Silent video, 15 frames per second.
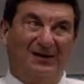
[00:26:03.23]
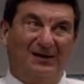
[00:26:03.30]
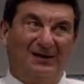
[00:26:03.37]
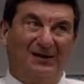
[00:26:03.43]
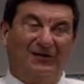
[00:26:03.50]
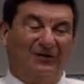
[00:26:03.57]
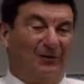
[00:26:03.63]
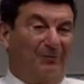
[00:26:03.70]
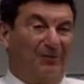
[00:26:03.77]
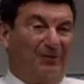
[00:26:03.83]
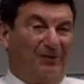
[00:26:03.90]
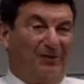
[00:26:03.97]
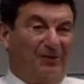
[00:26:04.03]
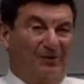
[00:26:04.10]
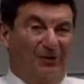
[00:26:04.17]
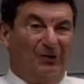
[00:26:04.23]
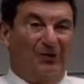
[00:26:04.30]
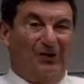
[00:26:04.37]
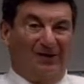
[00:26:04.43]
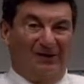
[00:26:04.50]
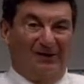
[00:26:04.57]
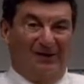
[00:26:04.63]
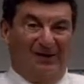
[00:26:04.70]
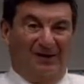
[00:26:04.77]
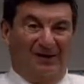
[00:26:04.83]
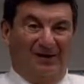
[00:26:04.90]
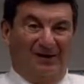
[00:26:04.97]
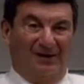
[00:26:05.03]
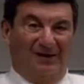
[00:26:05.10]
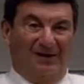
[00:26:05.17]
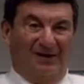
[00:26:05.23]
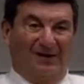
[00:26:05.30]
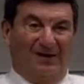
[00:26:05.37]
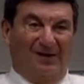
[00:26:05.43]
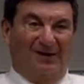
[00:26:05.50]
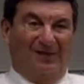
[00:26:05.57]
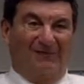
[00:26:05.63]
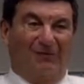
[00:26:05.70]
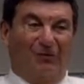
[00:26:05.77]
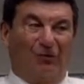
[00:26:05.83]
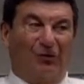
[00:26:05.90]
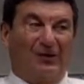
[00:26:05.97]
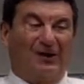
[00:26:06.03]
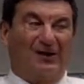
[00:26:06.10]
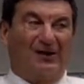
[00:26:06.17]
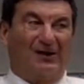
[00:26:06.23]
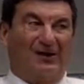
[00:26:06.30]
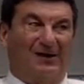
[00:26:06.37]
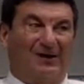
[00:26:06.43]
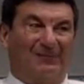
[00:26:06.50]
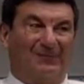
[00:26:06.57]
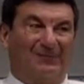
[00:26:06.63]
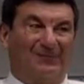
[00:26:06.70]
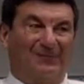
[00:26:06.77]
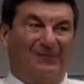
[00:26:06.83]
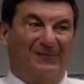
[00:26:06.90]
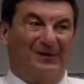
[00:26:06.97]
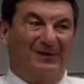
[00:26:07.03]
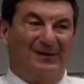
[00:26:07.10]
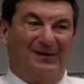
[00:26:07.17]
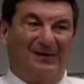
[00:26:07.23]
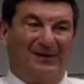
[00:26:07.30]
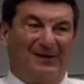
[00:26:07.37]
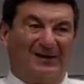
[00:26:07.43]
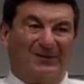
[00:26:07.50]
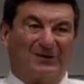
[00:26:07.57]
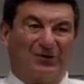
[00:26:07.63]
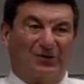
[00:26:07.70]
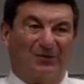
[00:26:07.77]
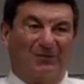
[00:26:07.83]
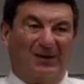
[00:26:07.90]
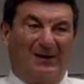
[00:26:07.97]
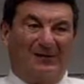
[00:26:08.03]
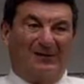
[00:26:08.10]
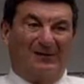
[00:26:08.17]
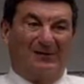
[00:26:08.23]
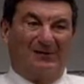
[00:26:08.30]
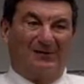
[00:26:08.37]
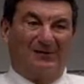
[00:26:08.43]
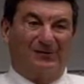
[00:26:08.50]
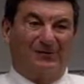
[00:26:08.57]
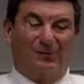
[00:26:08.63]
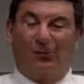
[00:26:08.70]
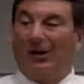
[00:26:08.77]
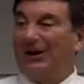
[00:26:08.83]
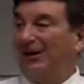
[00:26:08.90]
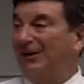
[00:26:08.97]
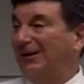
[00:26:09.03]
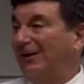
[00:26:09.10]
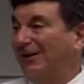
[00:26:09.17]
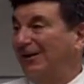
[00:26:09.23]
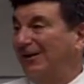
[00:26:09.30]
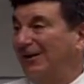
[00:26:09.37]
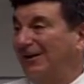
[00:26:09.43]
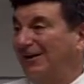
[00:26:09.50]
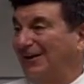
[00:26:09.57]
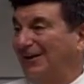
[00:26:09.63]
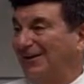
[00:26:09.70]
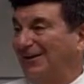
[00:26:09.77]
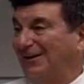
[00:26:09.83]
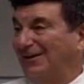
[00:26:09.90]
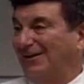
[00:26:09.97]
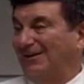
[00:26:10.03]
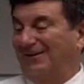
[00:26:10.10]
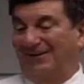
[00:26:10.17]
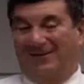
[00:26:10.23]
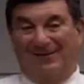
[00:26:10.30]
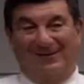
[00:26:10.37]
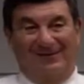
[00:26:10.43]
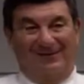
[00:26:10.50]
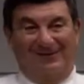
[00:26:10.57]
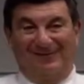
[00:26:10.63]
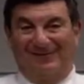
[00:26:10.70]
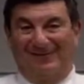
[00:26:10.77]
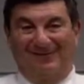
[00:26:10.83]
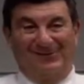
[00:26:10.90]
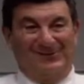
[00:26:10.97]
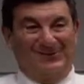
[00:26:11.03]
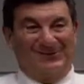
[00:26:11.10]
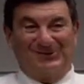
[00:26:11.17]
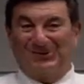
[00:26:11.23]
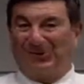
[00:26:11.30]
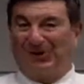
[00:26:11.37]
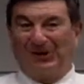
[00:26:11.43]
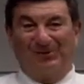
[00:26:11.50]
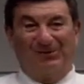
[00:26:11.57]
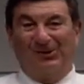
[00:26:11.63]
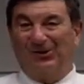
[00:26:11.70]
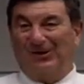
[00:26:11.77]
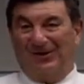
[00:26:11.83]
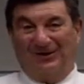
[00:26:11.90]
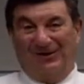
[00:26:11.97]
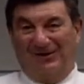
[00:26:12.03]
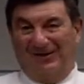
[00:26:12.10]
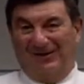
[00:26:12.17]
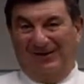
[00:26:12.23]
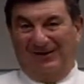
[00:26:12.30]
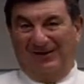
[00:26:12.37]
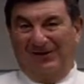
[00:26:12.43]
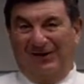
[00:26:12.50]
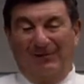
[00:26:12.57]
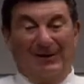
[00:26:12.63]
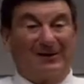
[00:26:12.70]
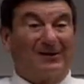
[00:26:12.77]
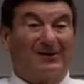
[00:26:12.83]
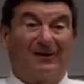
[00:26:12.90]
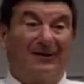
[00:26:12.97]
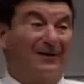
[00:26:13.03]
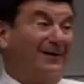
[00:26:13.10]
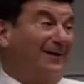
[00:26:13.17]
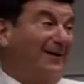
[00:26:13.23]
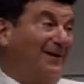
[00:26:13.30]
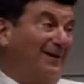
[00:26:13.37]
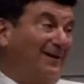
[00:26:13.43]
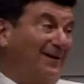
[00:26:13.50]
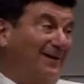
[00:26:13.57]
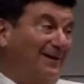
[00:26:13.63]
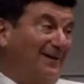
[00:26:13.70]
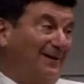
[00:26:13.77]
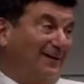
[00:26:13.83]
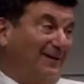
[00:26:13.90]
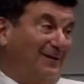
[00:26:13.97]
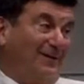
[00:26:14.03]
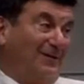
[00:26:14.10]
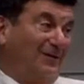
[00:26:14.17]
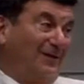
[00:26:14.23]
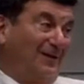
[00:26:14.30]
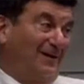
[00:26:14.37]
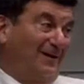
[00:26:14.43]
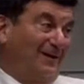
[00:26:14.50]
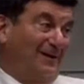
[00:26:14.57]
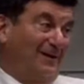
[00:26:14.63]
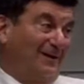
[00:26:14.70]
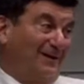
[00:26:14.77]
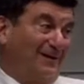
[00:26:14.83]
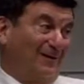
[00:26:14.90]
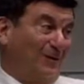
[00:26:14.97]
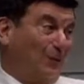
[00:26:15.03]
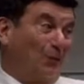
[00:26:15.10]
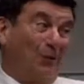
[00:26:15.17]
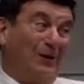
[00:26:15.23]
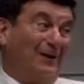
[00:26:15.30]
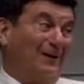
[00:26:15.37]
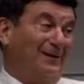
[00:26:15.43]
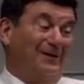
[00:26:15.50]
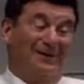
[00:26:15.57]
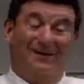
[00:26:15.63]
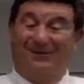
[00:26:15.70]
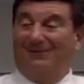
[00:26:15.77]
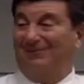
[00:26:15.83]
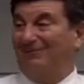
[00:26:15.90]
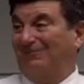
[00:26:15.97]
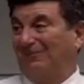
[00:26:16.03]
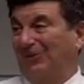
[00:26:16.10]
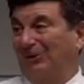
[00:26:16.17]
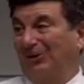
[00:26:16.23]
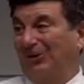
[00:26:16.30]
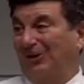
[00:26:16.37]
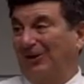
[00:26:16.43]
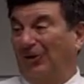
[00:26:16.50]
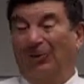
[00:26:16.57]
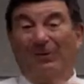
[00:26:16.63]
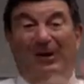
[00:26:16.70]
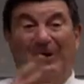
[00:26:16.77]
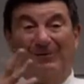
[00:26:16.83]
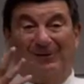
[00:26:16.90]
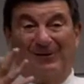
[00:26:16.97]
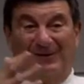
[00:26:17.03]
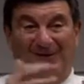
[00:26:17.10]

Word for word: is their ability to communicate. And if you look at, um, I guess going back to, to Reagan uh, he was just a great communicator. You go back to Clinton, he was a great communicator. Obama.